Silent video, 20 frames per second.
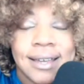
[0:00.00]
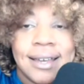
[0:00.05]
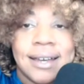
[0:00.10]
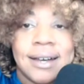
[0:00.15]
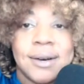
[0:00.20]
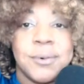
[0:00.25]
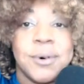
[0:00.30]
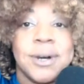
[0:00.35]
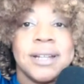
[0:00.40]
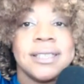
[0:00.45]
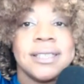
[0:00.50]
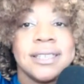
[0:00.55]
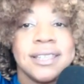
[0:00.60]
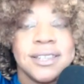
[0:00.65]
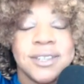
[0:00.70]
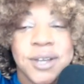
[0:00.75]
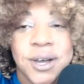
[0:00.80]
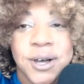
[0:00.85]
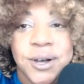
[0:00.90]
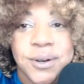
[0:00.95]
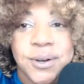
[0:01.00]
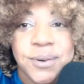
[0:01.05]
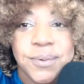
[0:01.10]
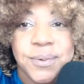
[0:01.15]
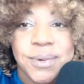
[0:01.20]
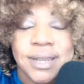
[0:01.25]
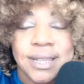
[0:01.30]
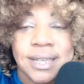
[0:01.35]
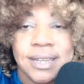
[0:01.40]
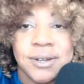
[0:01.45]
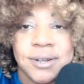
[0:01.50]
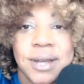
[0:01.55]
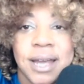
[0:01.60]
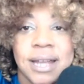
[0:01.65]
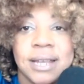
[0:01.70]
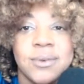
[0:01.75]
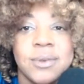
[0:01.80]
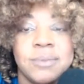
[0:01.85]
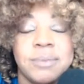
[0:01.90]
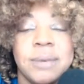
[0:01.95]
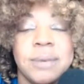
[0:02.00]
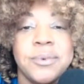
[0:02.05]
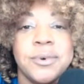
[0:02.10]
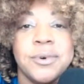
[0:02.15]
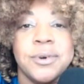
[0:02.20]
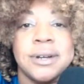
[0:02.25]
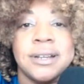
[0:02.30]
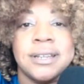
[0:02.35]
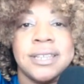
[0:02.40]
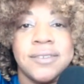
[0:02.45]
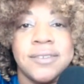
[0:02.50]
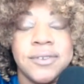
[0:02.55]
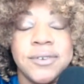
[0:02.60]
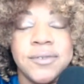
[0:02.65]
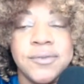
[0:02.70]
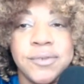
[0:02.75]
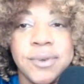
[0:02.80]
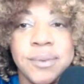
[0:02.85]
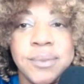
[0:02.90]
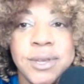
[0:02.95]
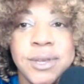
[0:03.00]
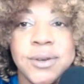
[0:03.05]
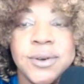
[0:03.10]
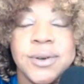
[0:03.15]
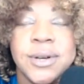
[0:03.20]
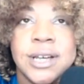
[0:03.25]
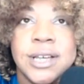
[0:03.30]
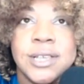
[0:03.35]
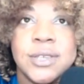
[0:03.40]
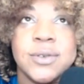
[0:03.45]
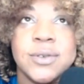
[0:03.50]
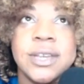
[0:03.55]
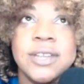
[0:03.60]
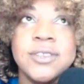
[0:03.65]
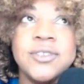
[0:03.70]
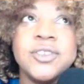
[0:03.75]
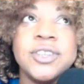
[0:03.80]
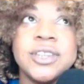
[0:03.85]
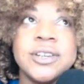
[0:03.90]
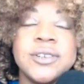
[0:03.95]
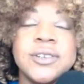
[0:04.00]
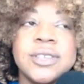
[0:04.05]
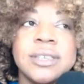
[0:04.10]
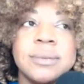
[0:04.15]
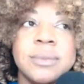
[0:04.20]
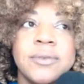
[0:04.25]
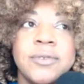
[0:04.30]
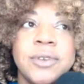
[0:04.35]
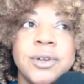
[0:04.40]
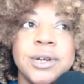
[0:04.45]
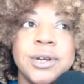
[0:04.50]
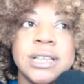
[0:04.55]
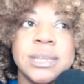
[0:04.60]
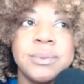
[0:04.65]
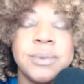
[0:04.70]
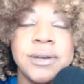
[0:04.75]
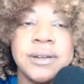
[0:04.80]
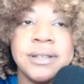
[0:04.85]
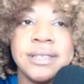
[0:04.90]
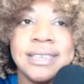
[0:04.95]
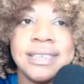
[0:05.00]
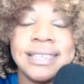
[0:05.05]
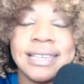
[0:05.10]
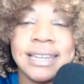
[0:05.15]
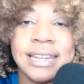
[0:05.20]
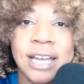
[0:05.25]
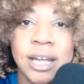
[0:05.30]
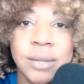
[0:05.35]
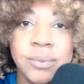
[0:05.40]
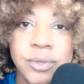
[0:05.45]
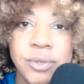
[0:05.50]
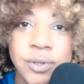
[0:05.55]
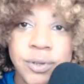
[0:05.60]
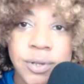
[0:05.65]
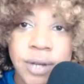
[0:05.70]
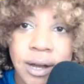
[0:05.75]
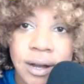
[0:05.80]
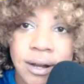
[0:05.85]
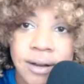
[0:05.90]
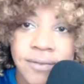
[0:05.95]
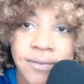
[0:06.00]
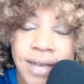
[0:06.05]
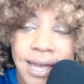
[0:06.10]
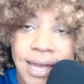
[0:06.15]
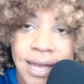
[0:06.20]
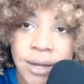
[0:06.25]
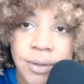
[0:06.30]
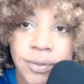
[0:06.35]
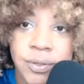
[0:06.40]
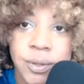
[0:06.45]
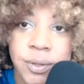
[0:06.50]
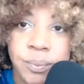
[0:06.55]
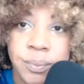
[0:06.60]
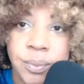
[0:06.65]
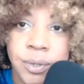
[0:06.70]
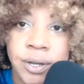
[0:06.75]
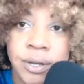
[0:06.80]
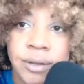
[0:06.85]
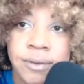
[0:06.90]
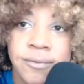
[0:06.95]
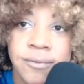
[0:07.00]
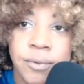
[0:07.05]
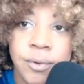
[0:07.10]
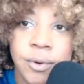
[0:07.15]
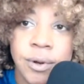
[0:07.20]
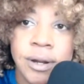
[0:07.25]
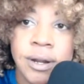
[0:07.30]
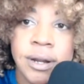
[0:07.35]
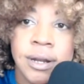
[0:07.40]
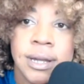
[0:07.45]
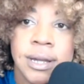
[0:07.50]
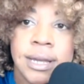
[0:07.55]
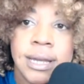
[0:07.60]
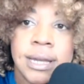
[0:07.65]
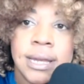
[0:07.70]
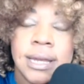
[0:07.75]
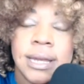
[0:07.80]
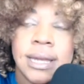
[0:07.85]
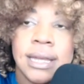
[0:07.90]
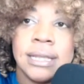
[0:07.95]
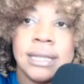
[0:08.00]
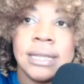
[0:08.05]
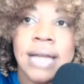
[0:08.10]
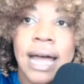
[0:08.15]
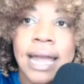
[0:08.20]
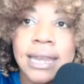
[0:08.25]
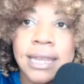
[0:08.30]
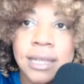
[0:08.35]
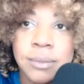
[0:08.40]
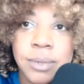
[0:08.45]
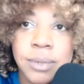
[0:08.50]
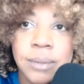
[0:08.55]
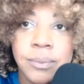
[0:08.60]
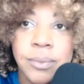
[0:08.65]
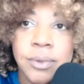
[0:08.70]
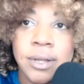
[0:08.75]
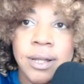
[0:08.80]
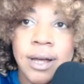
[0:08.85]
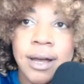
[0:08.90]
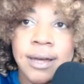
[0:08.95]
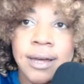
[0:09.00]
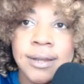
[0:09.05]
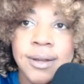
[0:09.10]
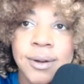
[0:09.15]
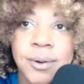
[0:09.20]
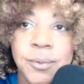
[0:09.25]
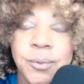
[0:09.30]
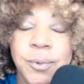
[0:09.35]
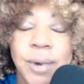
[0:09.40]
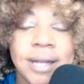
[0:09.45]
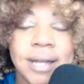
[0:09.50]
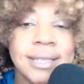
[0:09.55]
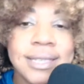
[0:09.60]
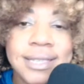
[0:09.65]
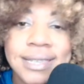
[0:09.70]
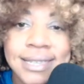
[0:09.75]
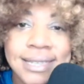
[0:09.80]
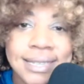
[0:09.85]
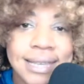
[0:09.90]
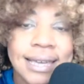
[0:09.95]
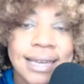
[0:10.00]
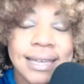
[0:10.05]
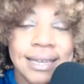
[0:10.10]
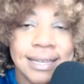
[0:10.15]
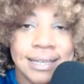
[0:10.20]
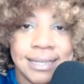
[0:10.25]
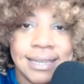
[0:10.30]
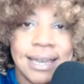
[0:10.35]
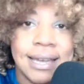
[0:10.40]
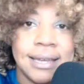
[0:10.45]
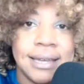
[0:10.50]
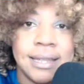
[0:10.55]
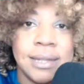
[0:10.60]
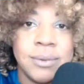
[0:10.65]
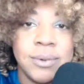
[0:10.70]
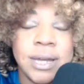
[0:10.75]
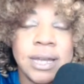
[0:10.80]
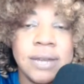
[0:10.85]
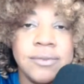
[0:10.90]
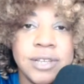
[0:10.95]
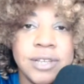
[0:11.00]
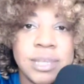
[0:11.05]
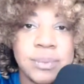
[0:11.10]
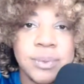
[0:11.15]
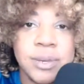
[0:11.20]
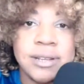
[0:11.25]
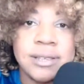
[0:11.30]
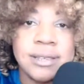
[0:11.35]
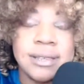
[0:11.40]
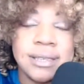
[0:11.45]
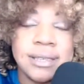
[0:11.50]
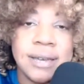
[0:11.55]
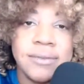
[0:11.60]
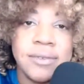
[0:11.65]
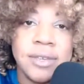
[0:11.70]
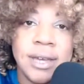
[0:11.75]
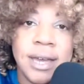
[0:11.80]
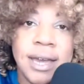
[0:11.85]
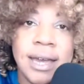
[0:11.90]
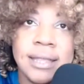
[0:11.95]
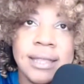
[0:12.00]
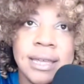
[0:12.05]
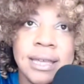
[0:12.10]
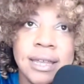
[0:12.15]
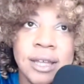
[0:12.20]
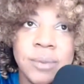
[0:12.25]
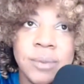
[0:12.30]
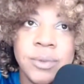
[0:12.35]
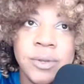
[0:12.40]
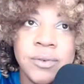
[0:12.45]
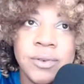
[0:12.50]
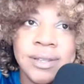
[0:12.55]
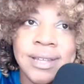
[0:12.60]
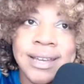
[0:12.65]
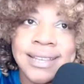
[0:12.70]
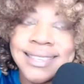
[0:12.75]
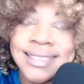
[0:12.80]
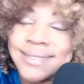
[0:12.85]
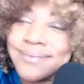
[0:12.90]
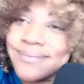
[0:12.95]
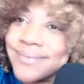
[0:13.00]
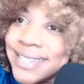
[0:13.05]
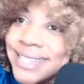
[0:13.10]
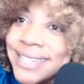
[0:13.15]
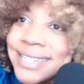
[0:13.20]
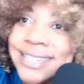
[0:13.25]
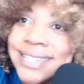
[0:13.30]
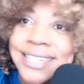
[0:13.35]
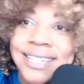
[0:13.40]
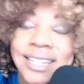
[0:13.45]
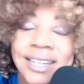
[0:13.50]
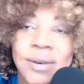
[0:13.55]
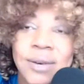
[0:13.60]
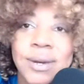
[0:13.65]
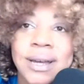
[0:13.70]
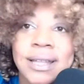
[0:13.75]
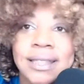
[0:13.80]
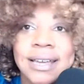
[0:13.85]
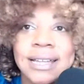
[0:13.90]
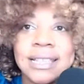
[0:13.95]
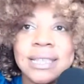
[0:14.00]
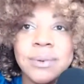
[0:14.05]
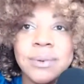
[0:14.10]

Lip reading: what to know when interacting with people who are different from you. So can you share some of your experiences that helped you carve out the book for enlightening people on what to say exactly? What kind of experiences have you had that helped you realize, you know what, that's